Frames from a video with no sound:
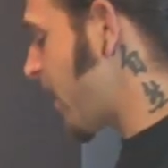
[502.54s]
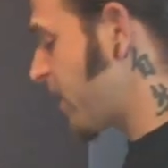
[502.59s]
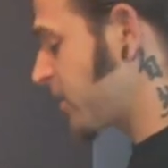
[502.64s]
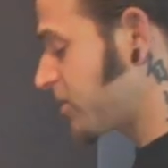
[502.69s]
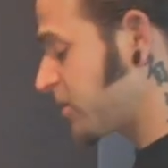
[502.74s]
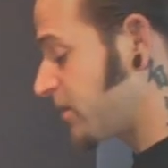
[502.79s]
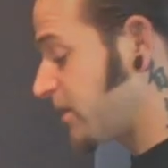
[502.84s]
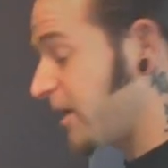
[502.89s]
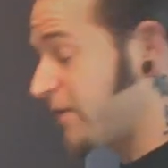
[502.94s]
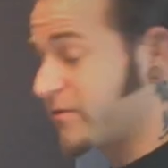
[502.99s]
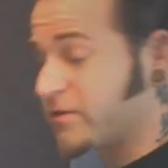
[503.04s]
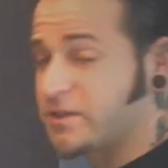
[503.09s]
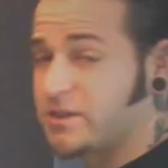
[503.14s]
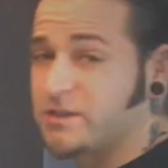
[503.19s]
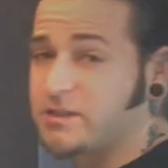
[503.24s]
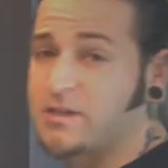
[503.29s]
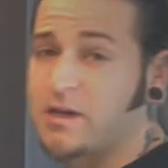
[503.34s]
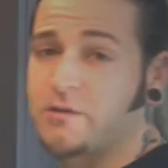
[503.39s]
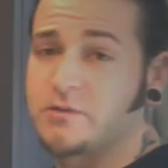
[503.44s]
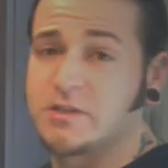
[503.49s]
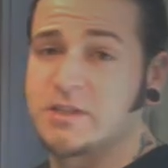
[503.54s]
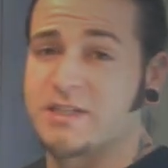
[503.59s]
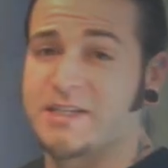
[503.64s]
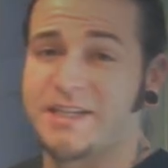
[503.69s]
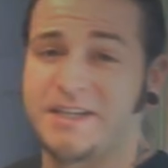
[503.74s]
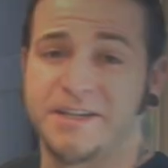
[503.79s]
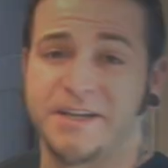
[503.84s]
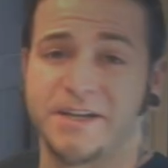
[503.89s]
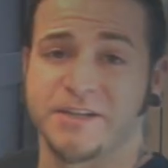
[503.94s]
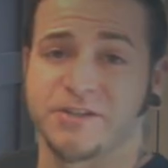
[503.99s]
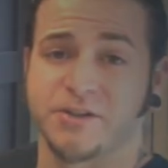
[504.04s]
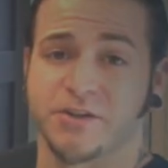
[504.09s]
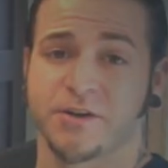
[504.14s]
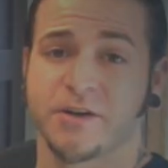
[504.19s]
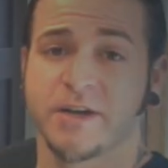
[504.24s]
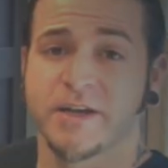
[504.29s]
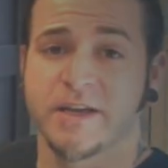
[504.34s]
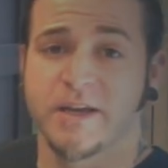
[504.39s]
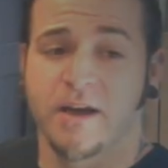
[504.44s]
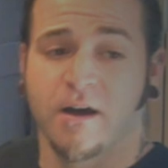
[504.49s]
actually ever since I was a teenager,
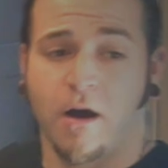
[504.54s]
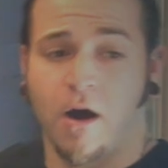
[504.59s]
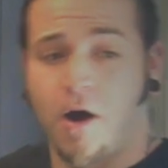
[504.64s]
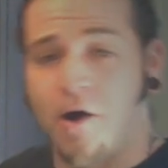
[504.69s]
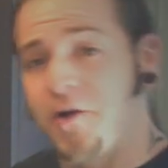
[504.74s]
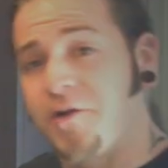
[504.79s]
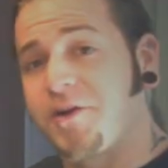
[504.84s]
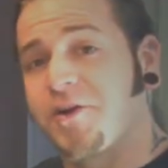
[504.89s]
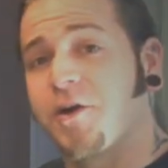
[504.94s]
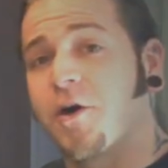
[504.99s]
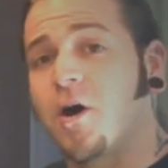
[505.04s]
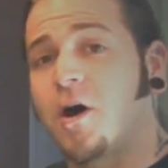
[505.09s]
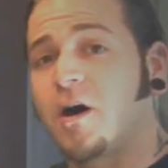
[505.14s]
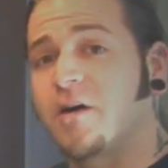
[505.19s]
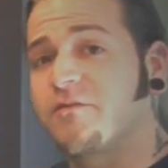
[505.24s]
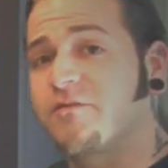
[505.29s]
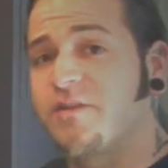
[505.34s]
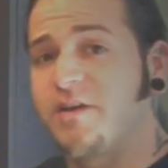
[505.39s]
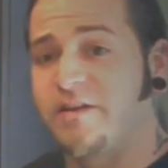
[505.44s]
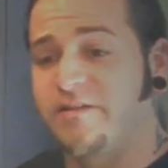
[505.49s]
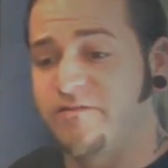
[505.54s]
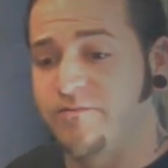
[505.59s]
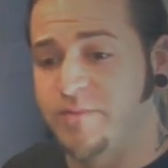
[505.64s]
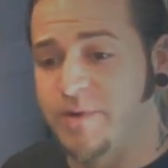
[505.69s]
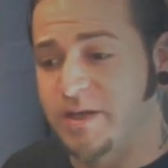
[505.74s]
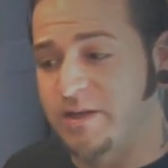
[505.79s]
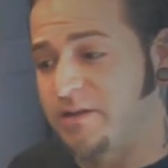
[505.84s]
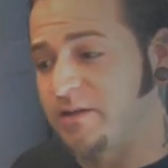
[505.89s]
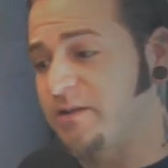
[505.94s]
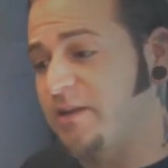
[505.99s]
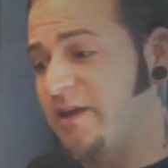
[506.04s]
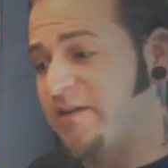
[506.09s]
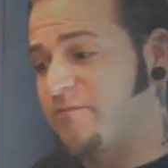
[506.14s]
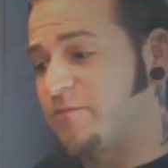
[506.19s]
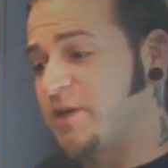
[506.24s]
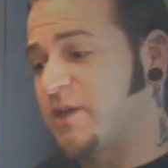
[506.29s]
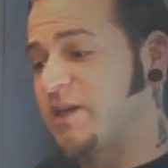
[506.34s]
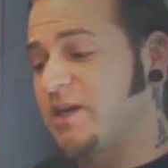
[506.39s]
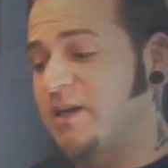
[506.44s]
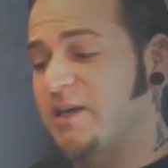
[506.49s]
on and off. They've been they've
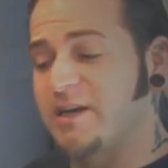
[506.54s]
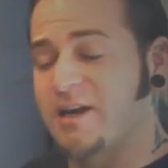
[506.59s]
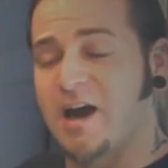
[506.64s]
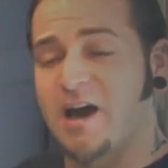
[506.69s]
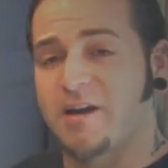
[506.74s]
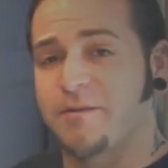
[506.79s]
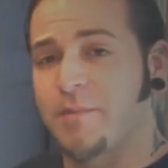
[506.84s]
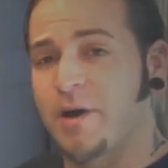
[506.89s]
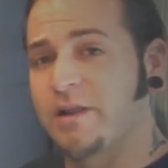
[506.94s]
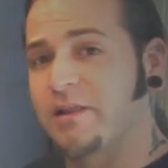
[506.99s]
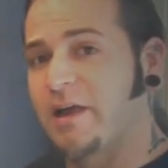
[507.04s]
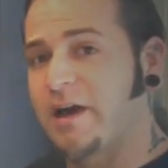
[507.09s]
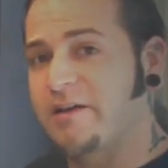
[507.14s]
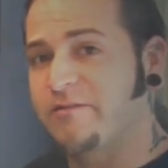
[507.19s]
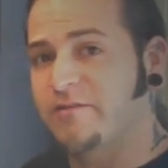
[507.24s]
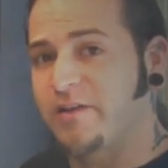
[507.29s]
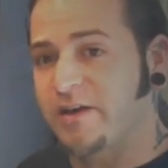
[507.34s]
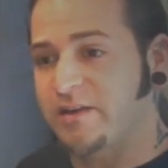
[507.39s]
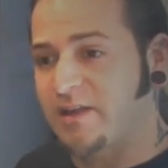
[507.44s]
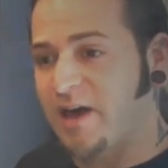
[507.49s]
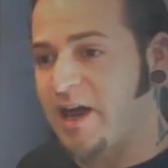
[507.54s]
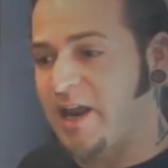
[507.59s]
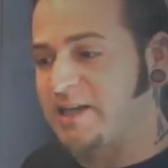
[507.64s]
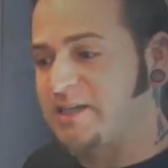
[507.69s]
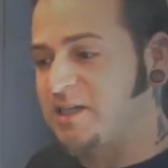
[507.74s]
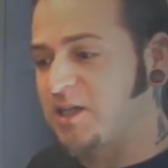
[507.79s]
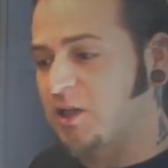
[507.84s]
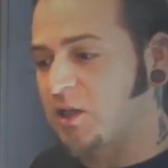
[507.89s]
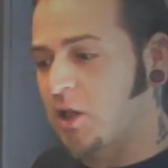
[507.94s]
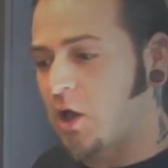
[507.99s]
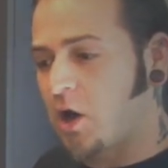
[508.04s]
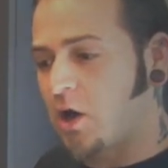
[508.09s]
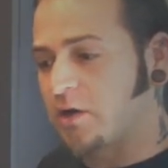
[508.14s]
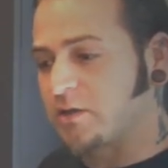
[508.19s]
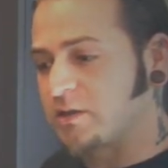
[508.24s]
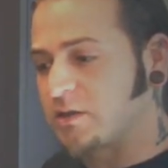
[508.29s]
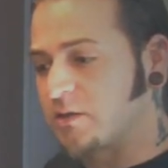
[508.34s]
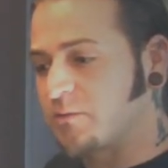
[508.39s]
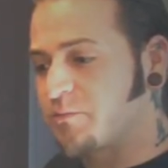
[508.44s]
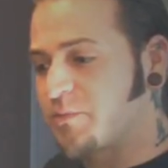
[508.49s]
been in and out of my life like that. I did a
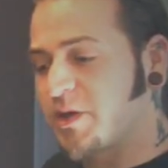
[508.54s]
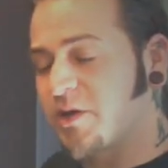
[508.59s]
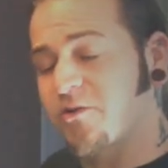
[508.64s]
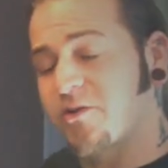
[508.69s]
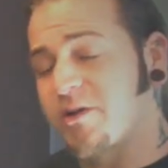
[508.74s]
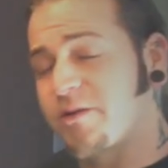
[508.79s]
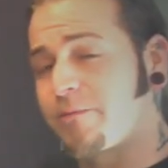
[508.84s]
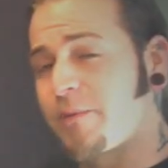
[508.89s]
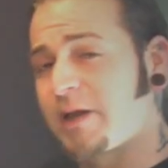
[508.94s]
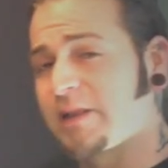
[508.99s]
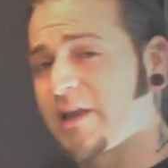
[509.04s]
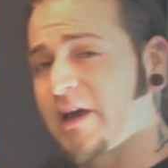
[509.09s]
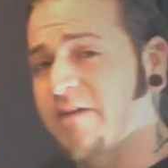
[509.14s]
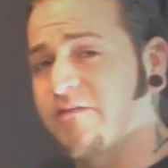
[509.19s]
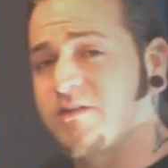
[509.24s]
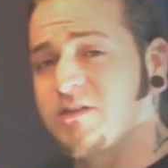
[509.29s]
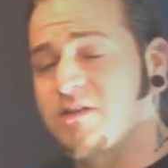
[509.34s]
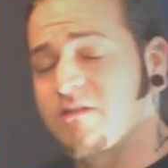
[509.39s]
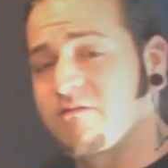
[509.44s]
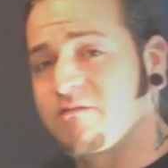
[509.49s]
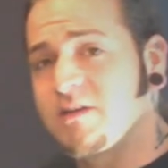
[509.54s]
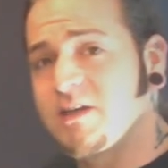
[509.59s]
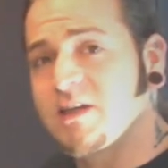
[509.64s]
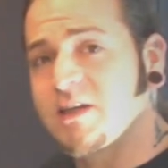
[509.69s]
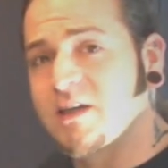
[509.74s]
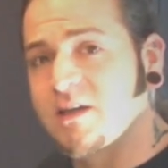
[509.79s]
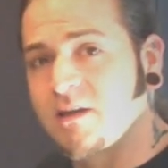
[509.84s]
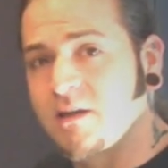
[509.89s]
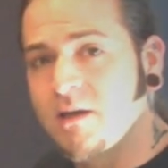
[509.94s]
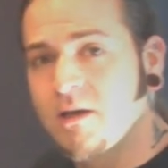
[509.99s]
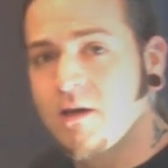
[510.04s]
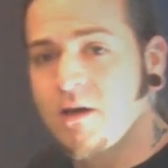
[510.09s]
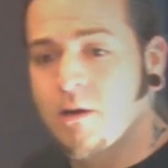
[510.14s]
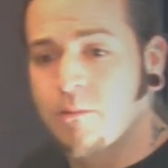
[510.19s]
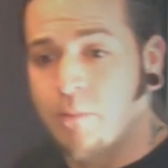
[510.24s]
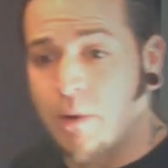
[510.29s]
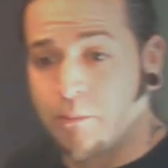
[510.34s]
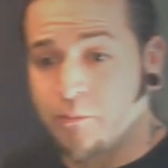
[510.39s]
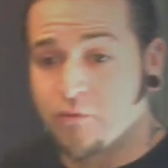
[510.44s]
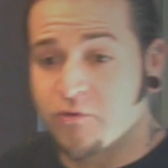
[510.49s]
long period of my life as a vegan,
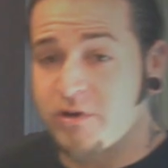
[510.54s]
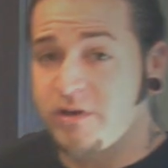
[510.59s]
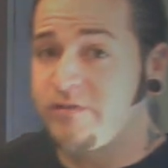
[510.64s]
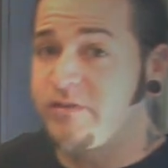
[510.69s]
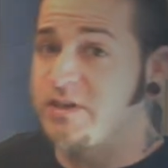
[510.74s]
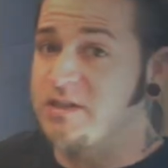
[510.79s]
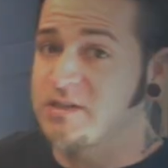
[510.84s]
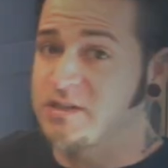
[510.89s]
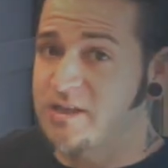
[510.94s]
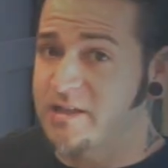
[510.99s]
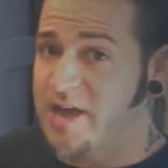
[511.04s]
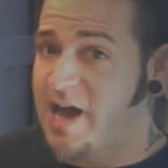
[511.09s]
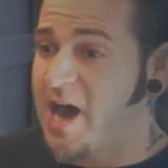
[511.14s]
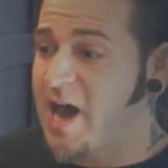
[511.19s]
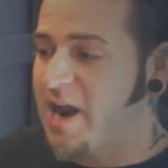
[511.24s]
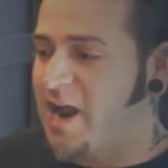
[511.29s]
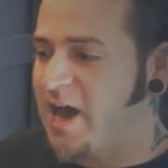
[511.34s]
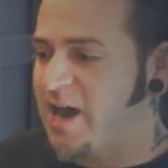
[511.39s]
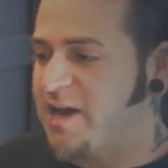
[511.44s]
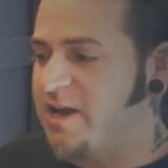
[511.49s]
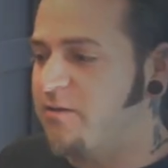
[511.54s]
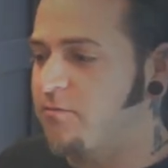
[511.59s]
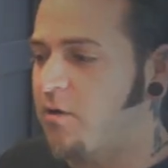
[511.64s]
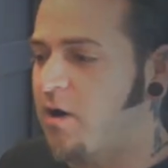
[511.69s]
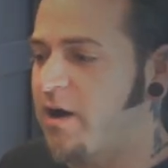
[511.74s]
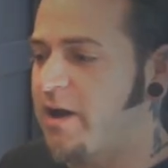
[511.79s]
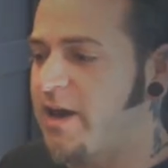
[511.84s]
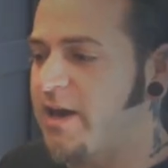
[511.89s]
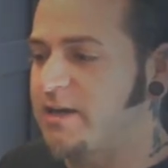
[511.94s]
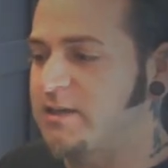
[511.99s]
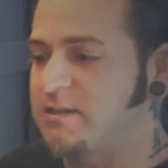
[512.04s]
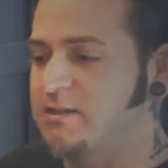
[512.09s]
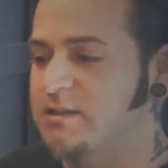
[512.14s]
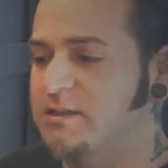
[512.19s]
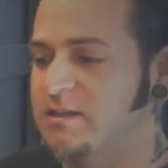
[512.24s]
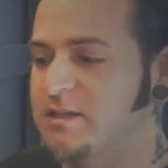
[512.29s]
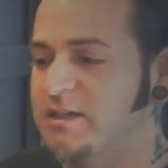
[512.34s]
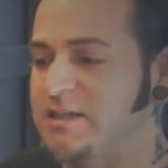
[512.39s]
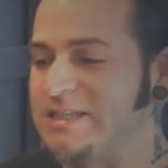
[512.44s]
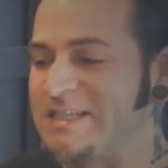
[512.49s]
but previous to that, I ate raw
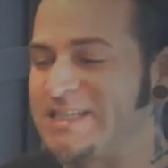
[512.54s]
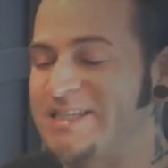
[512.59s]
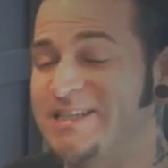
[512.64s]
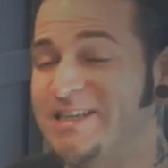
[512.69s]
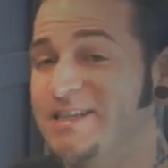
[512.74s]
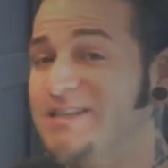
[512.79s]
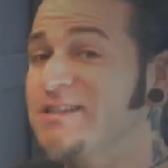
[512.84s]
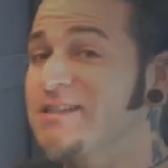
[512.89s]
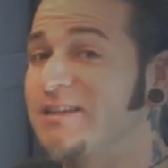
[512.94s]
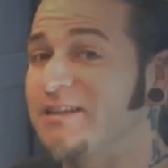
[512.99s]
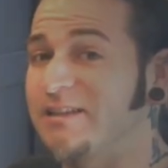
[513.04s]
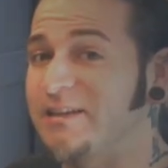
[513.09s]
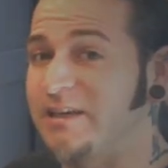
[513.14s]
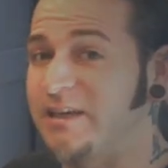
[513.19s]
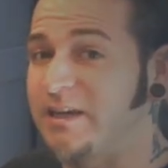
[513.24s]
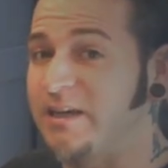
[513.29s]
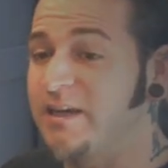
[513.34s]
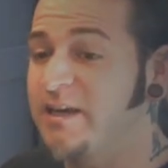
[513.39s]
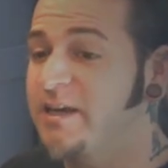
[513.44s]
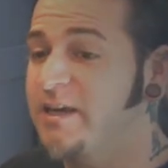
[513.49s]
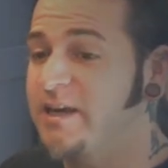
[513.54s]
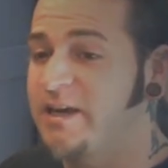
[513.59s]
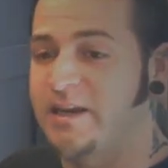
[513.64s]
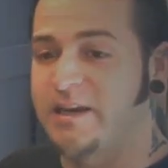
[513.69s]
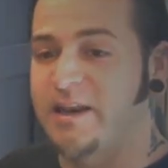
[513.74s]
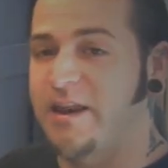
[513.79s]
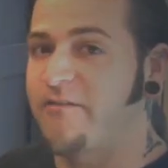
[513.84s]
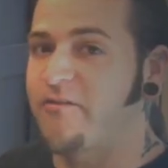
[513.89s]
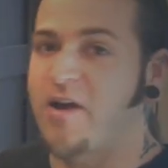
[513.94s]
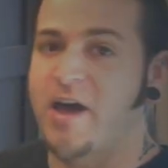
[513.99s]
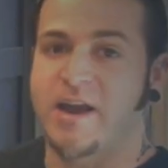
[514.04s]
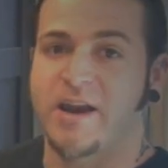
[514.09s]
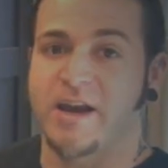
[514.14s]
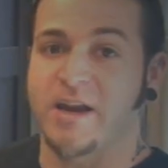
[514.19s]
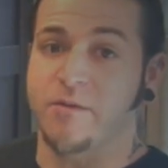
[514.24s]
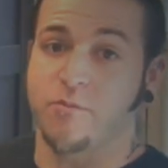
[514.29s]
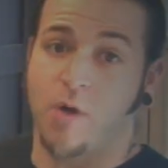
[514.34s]
eggs consistently and never had any